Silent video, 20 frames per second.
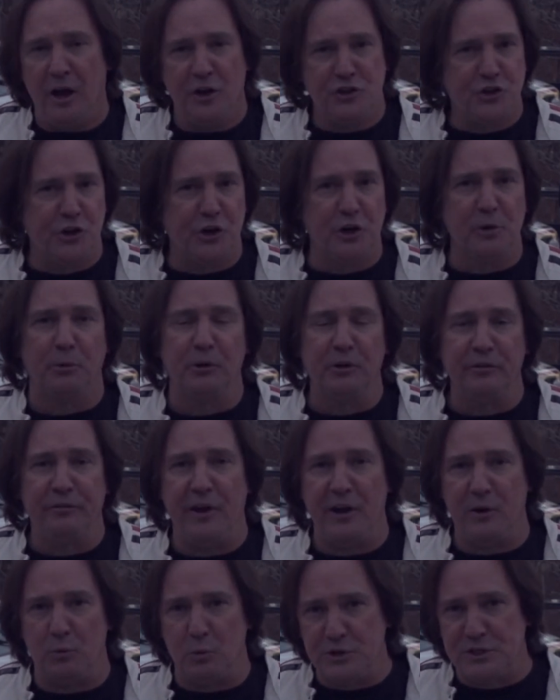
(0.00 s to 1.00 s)
Charitable
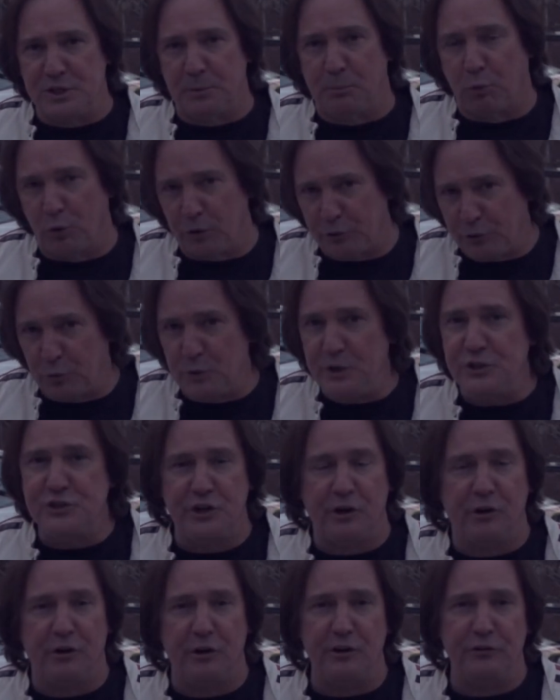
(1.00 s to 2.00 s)
event. We support 3
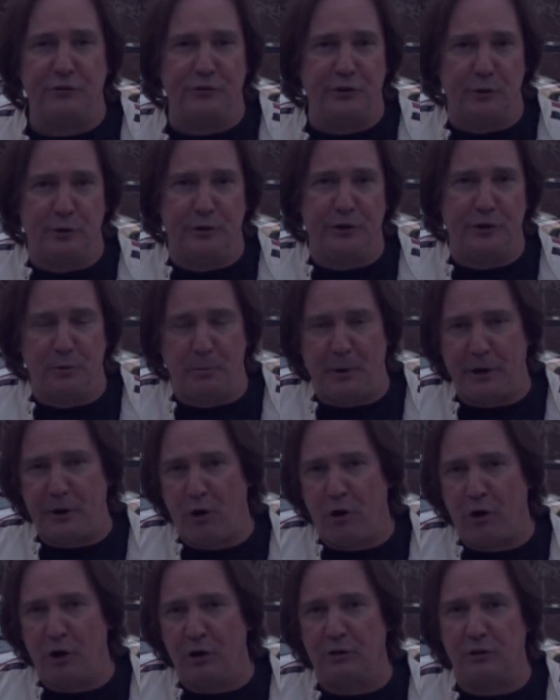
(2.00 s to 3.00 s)
charities near and dear to my
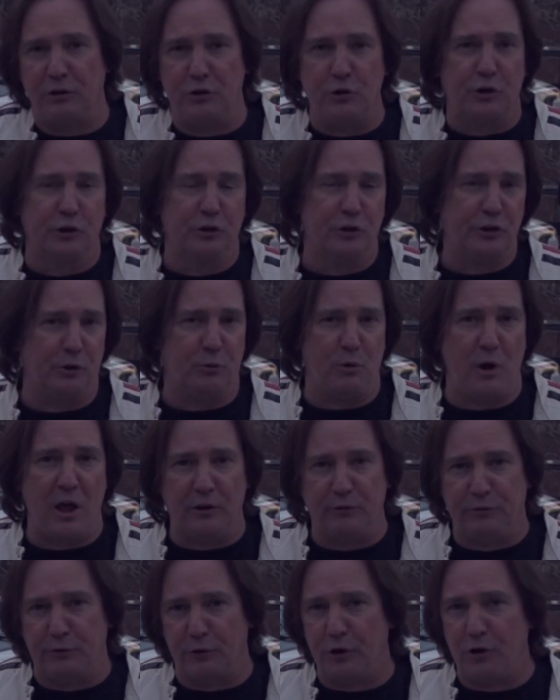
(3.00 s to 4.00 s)
heart. You can look at
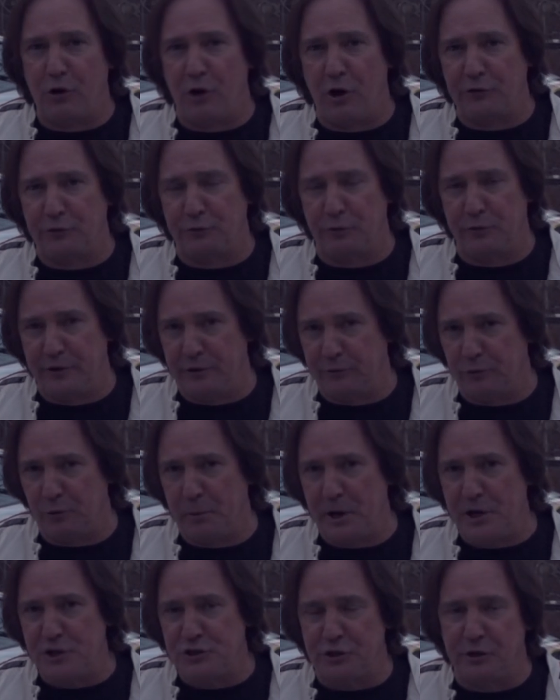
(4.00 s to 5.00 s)
Rally for a Cause for the
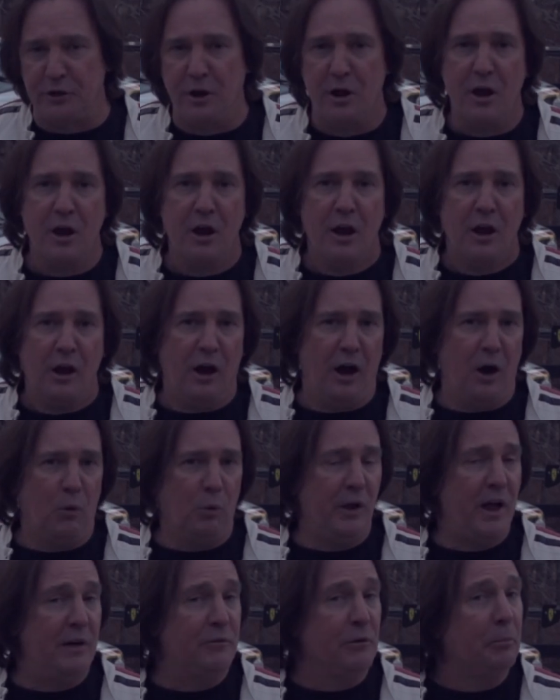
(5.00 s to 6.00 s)
information.
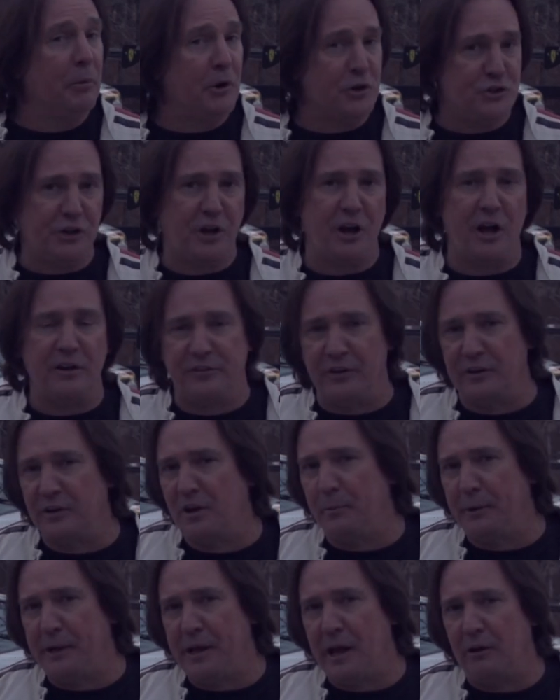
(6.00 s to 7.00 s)
We'll have a bunch of content
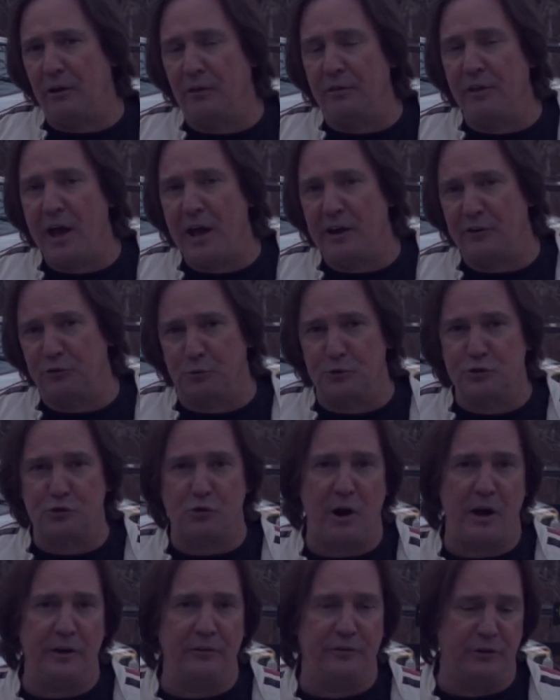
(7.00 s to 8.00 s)
coming out on that as we're
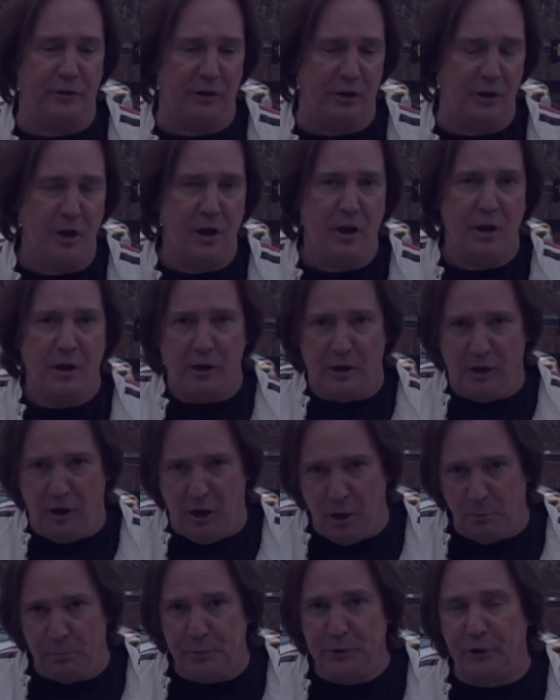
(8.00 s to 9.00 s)
trying to
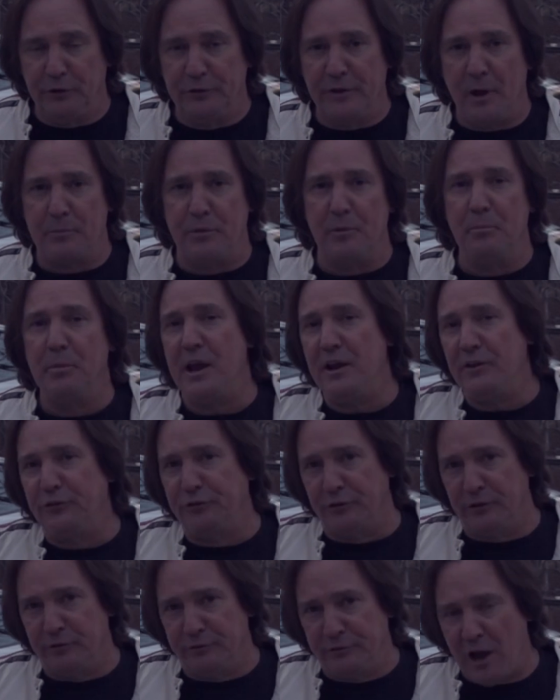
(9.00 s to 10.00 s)
build up the
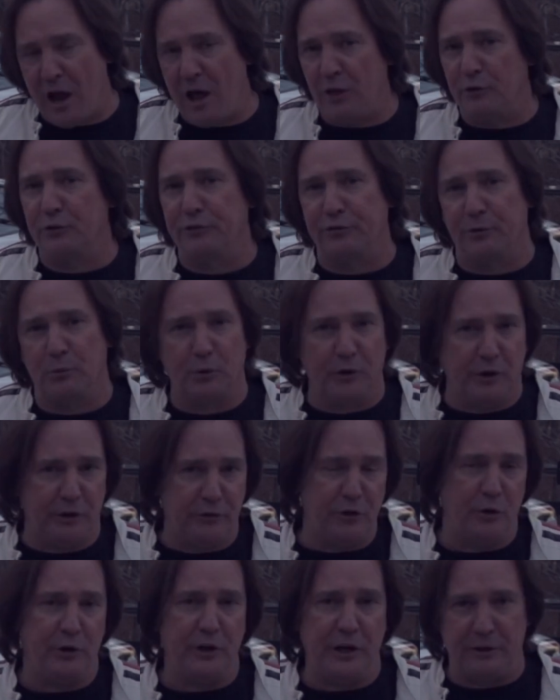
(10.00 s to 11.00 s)
base of dollars that we're going
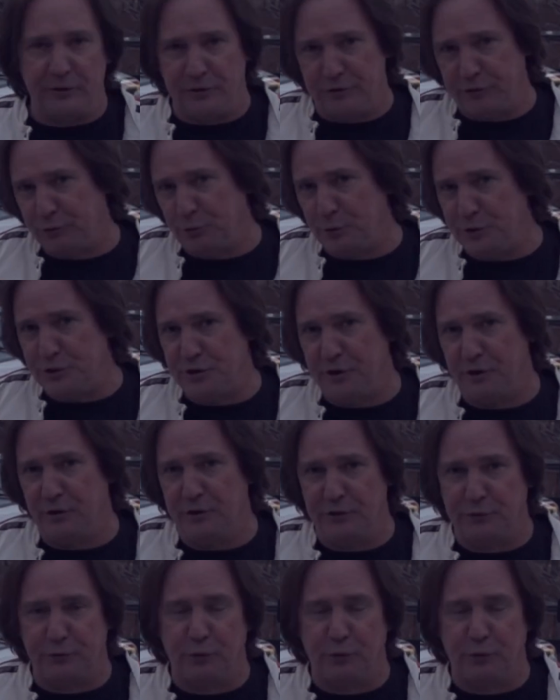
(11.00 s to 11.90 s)
to donate to these 3 charities.